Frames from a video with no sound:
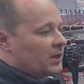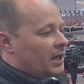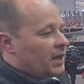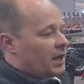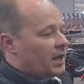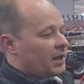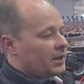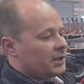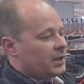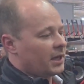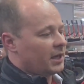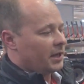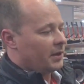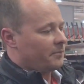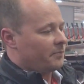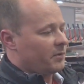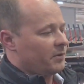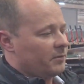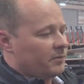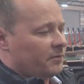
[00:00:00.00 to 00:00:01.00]
the
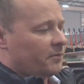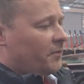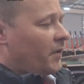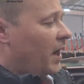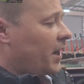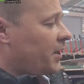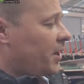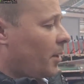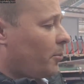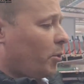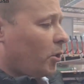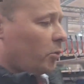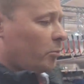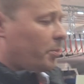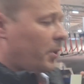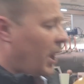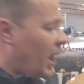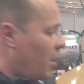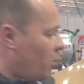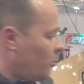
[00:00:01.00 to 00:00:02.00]
the variable
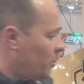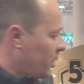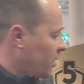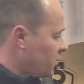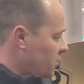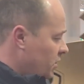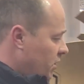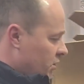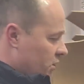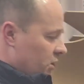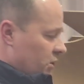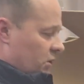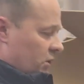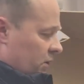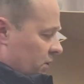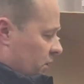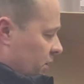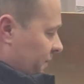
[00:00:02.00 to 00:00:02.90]
plow, because this is